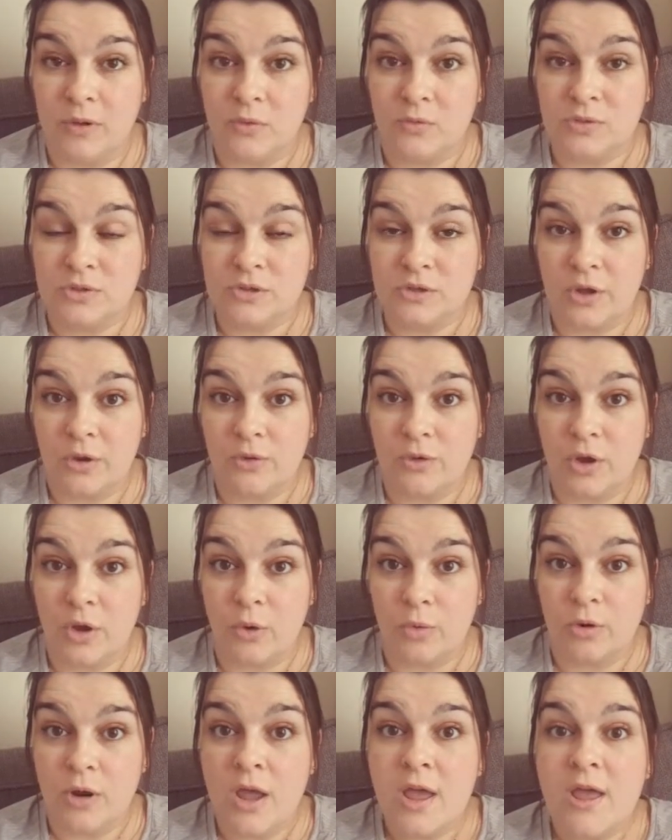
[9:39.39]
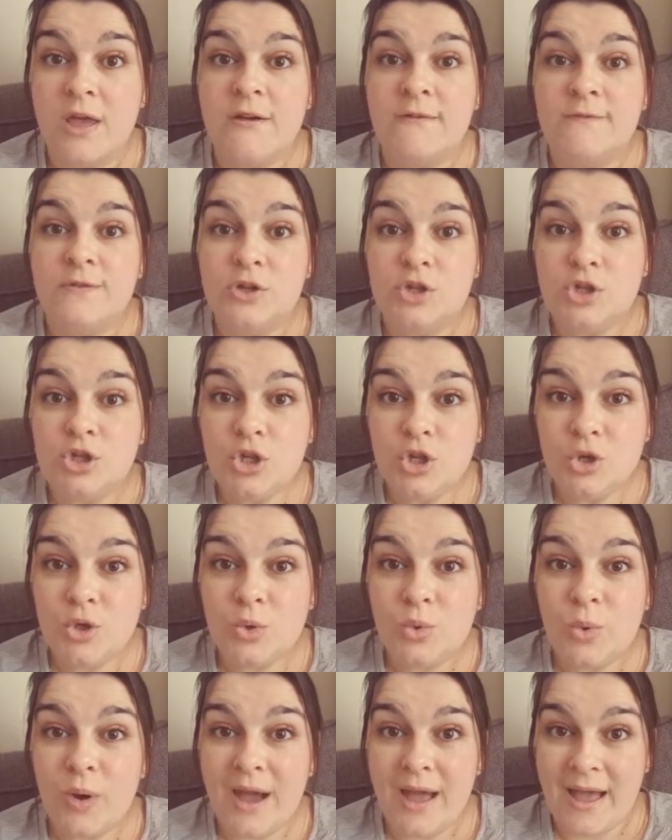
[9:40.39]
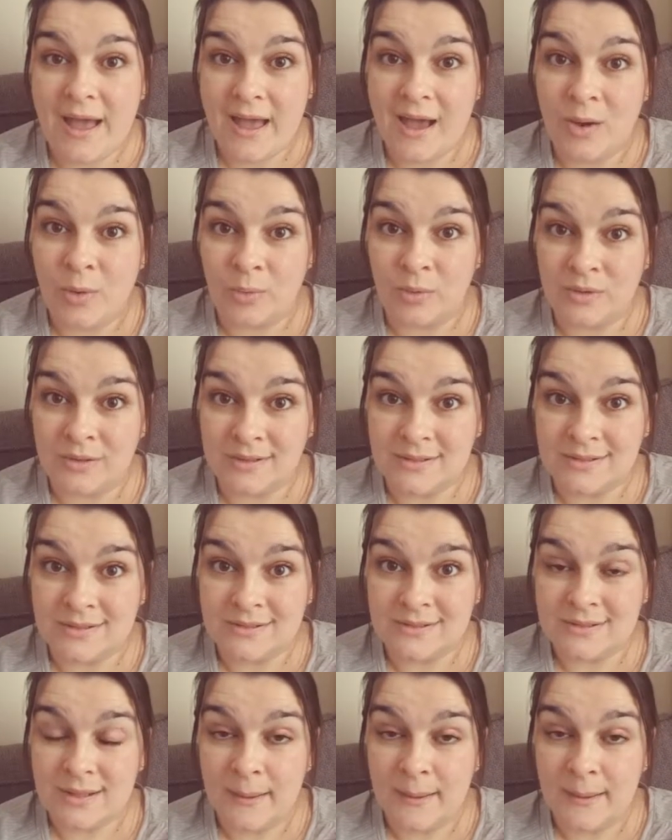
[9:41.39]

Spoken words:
I was so cold for 2 hours.